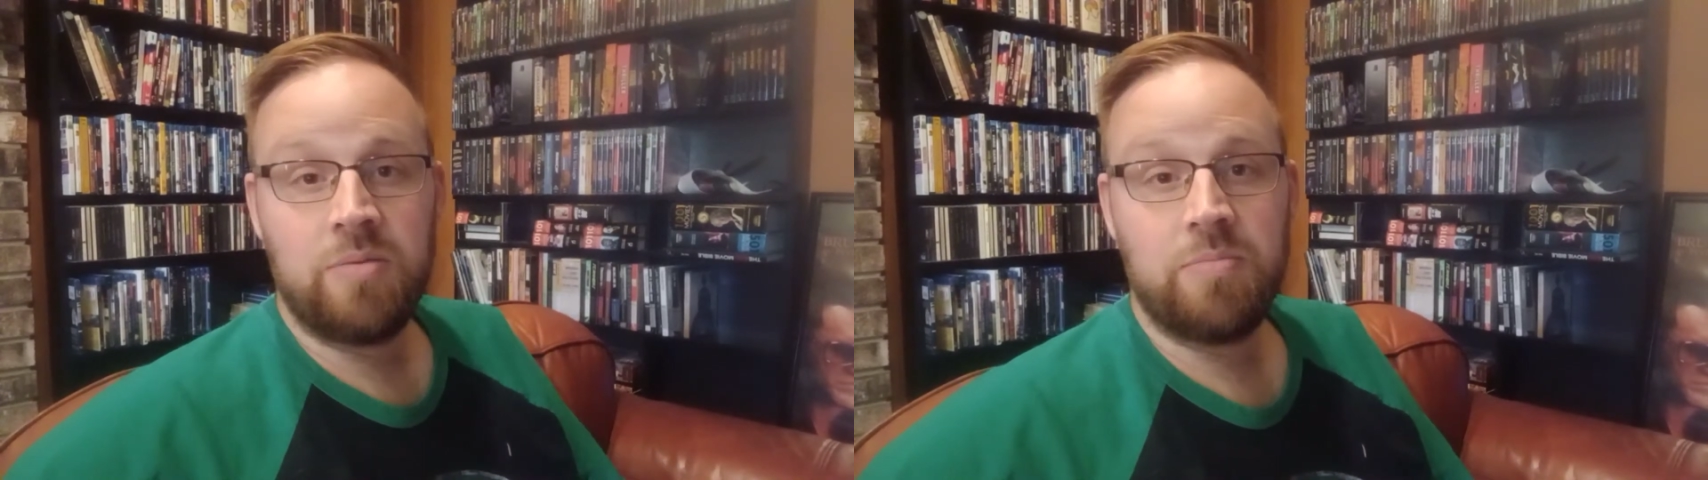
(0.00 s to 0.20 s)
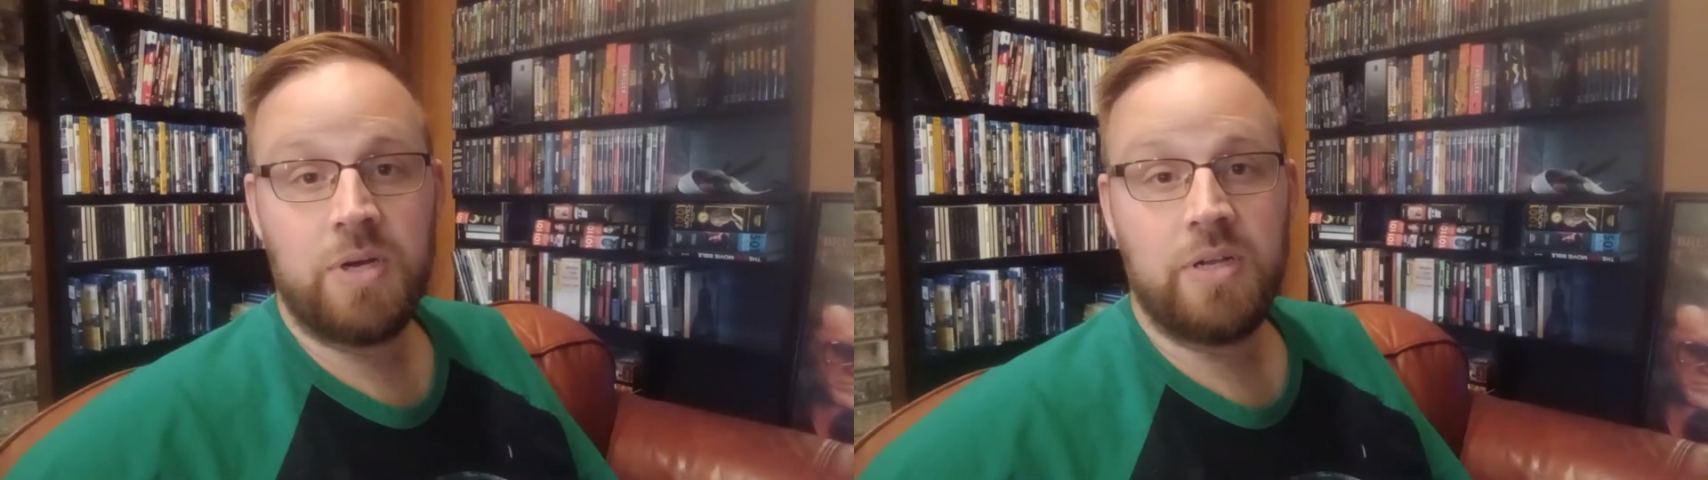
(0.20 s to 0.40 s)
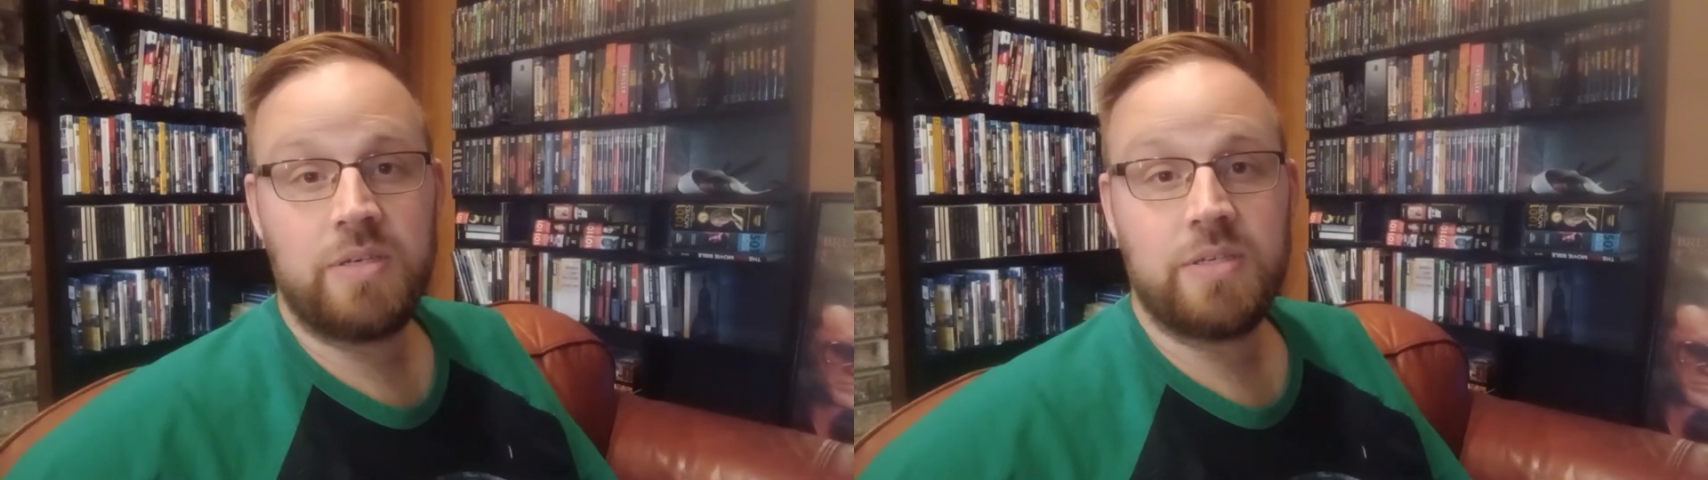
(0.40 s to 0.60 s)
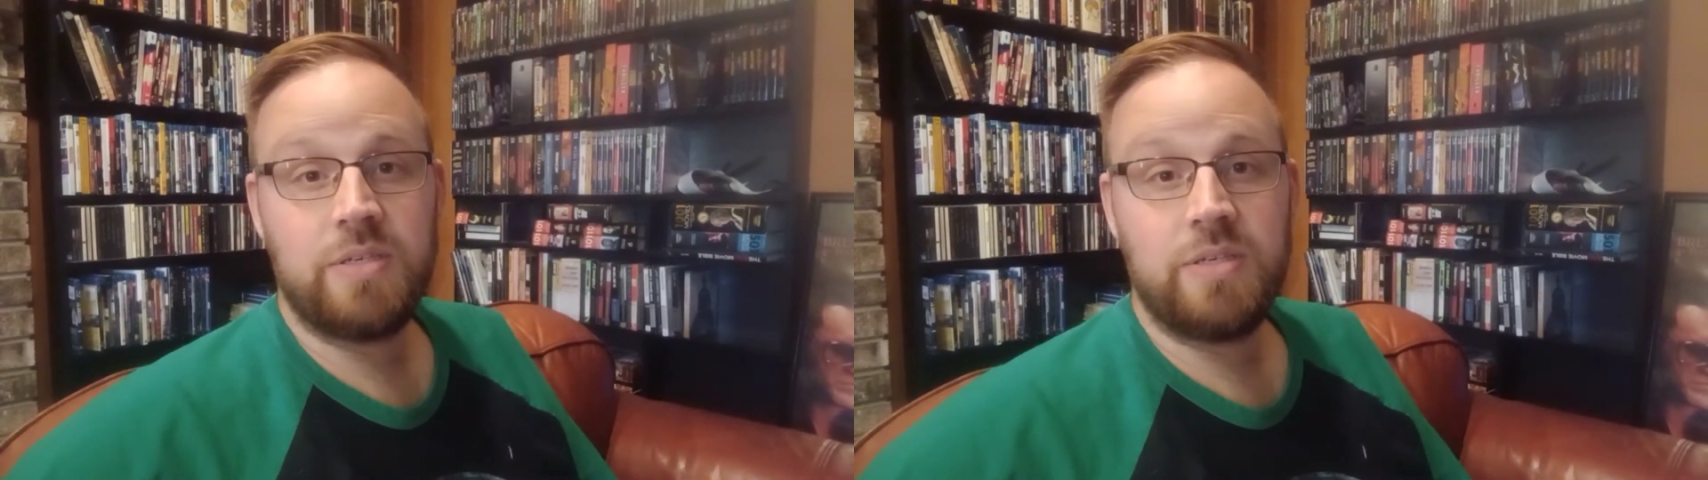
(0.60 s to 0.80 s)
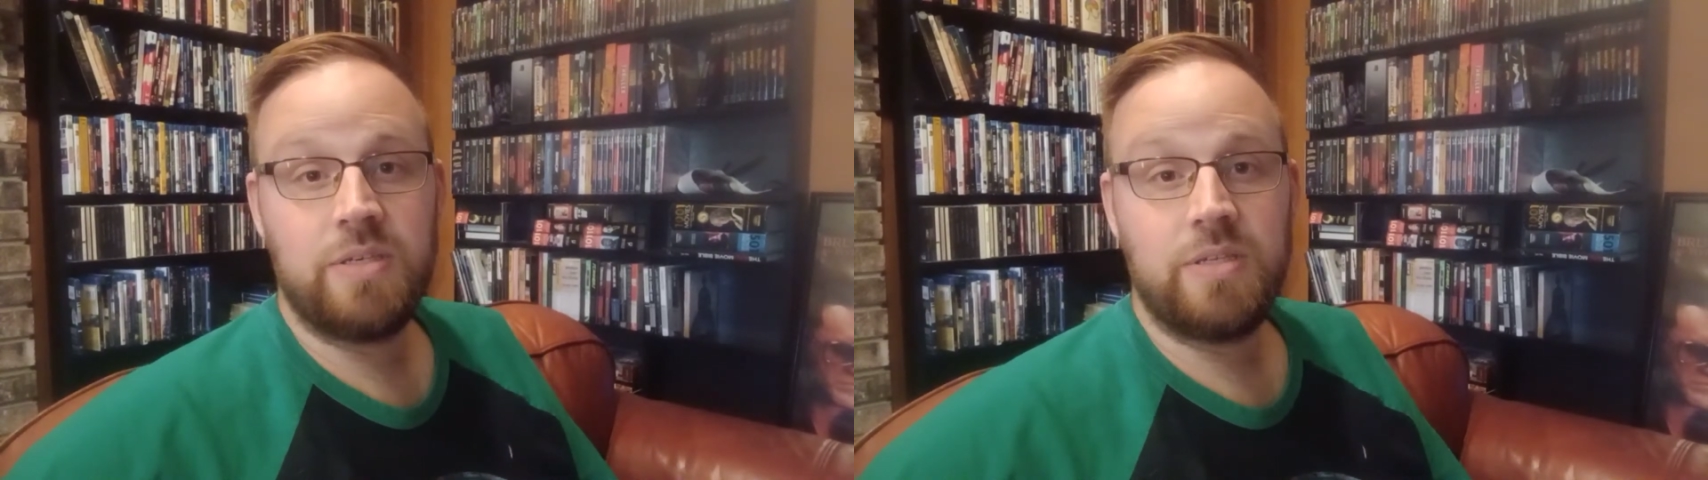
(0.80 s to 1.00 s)
But
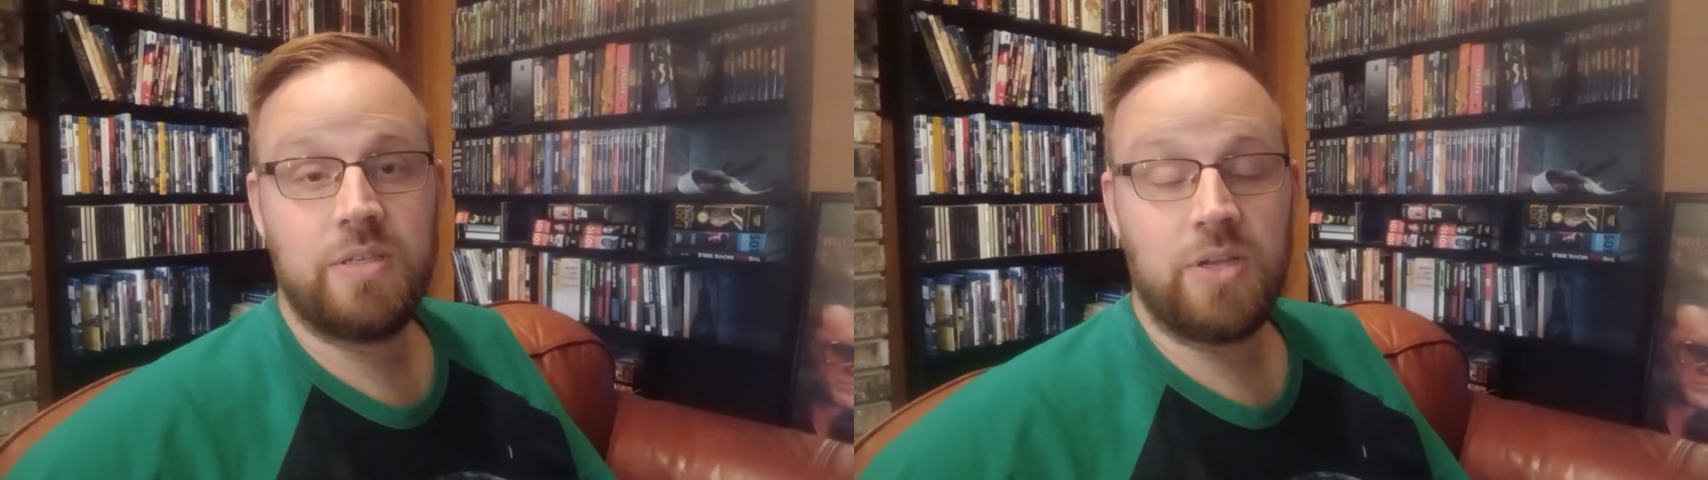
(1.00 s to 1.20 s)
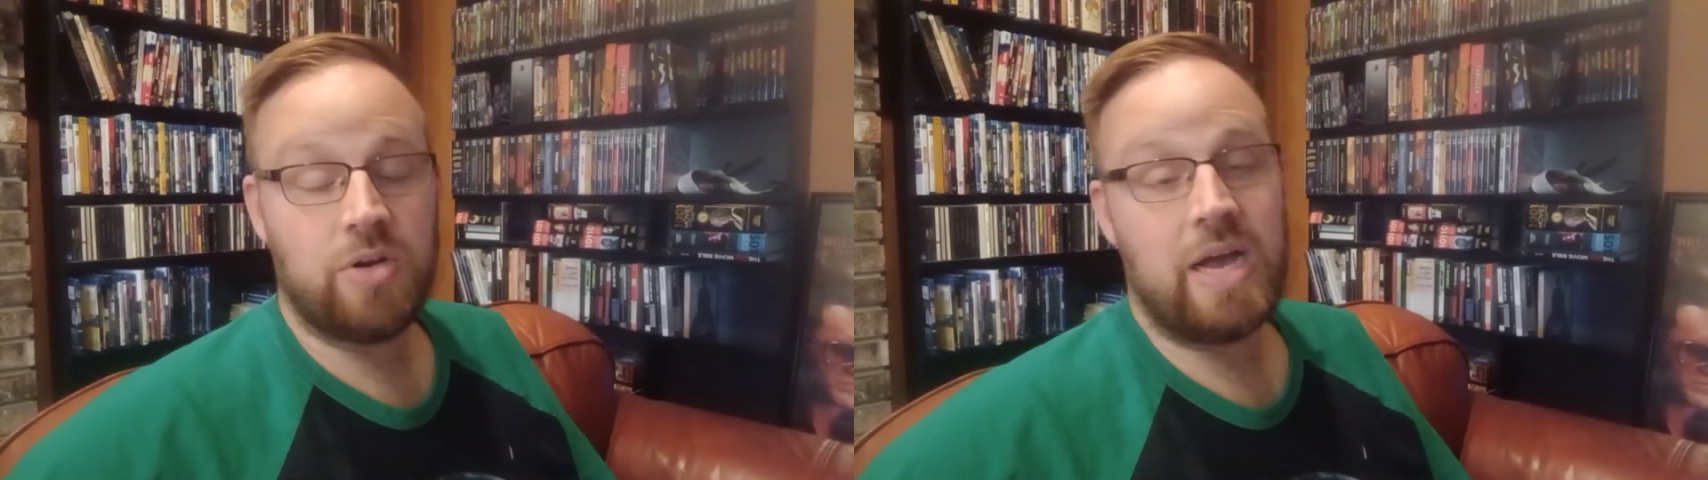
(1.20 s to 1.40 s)
they're